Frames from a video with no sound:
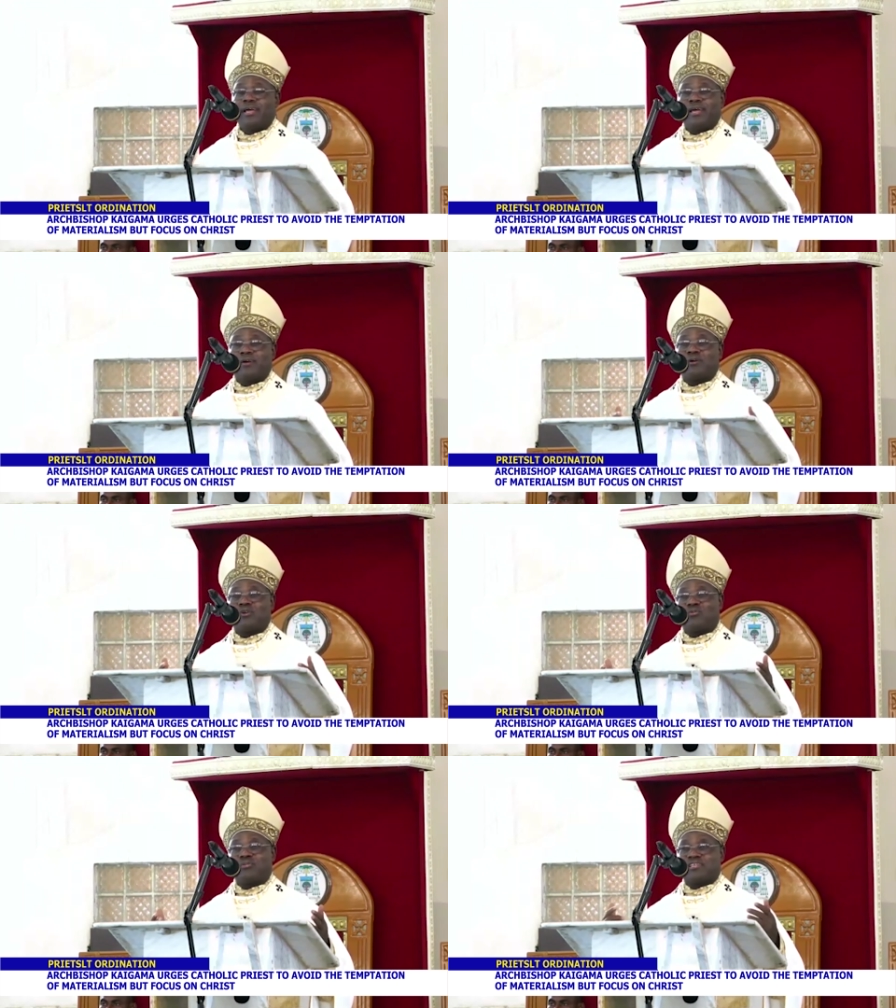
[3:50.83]

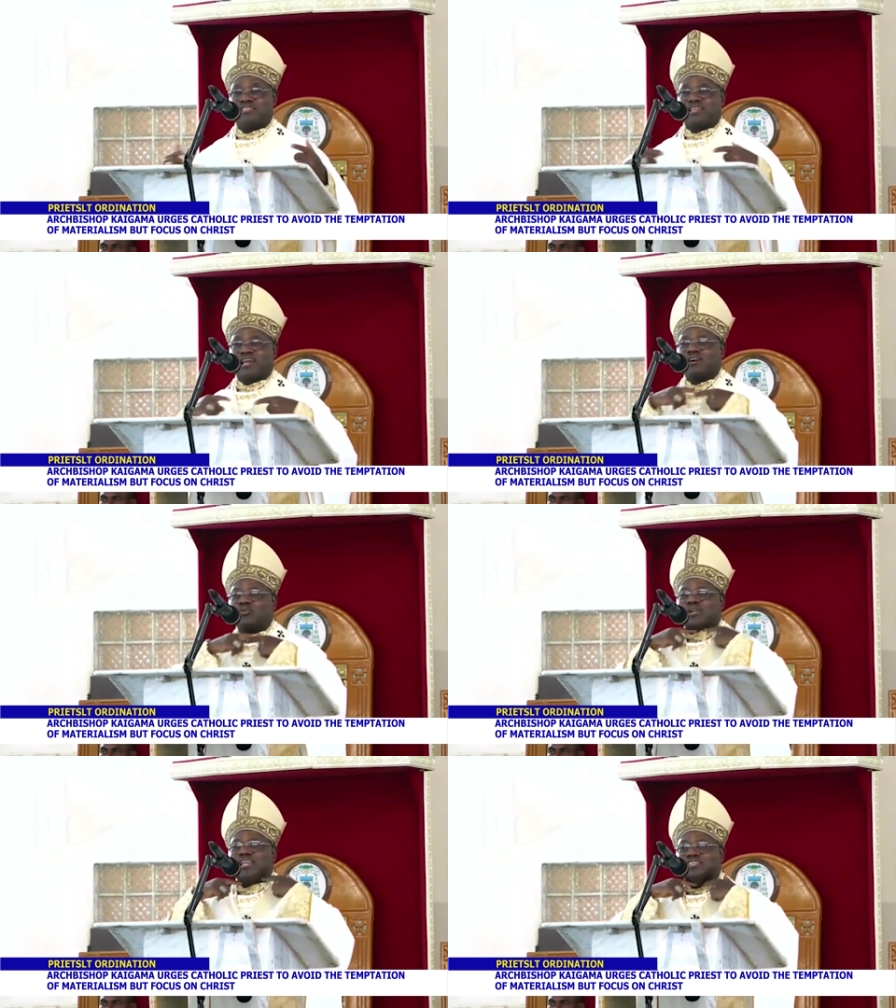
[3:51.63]
economic
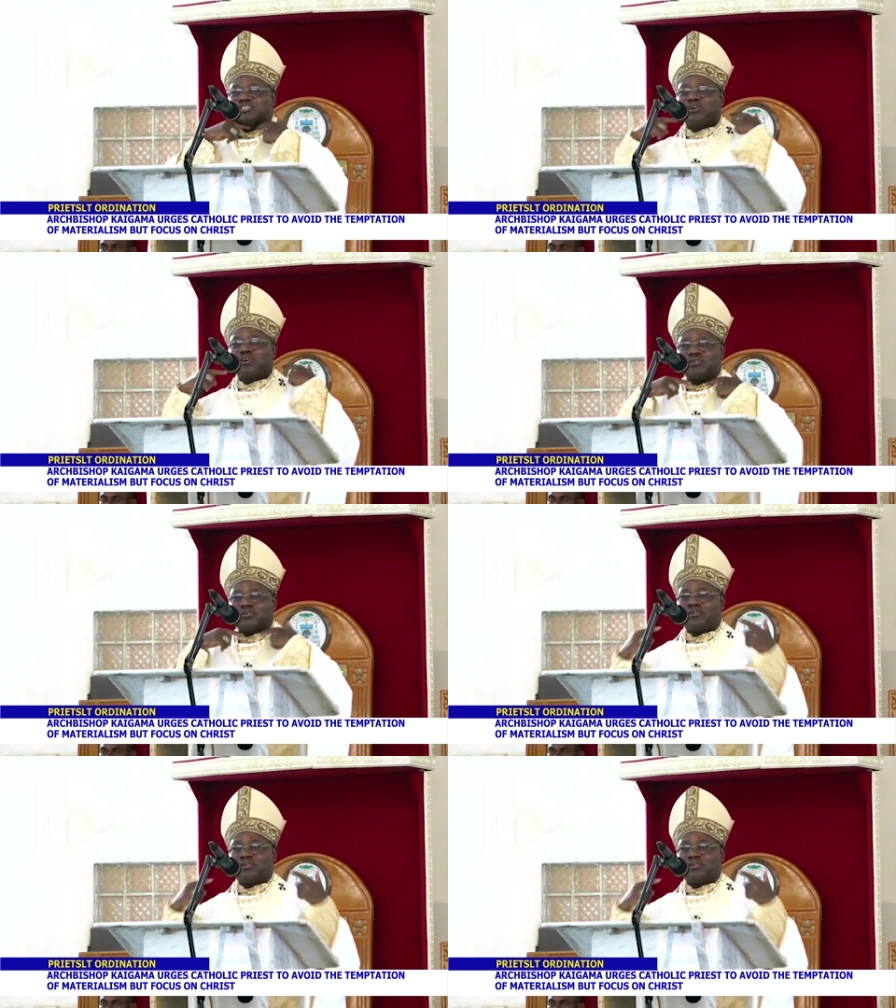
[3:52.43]
strangulation